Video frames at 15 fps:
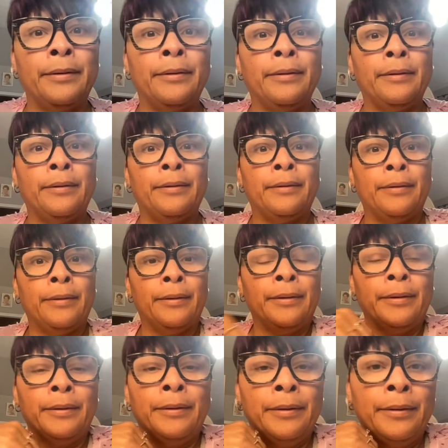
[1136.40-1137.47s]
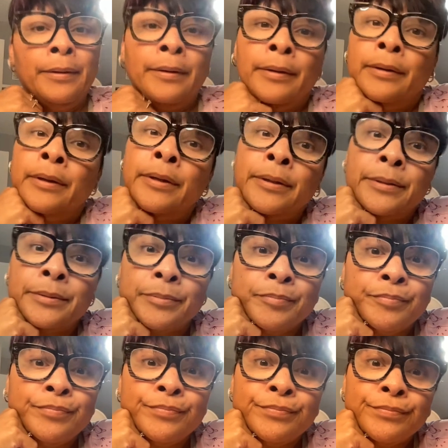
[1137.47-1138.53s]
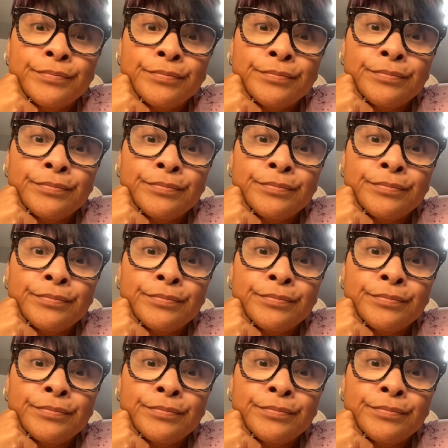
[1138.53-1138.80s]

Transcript: (no one is talking)